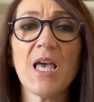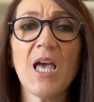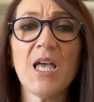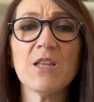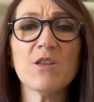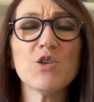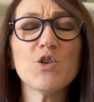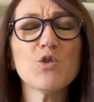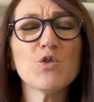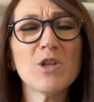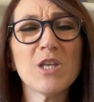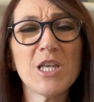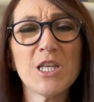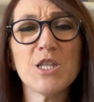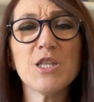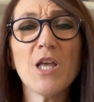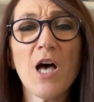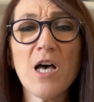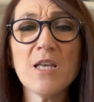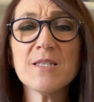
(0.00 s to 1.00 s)
and
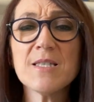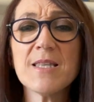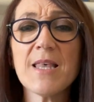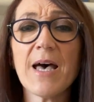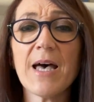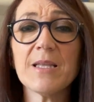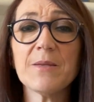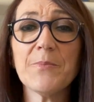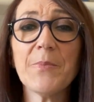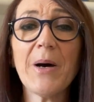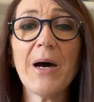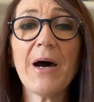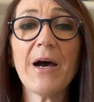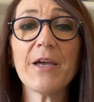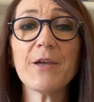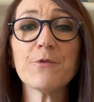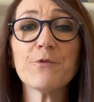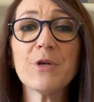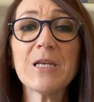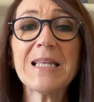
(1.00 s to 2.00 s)
it does that
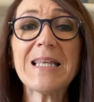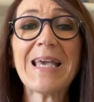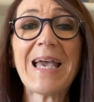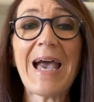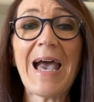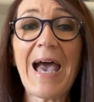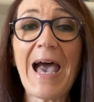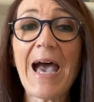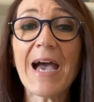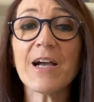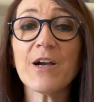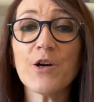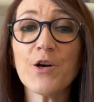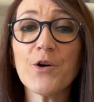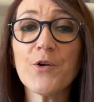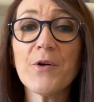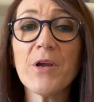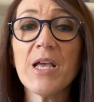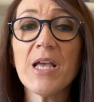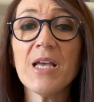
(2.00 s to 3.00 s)
by really
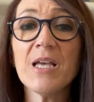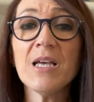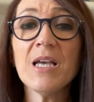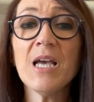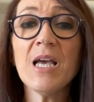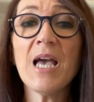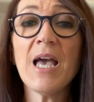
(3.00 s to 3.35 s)
anchoring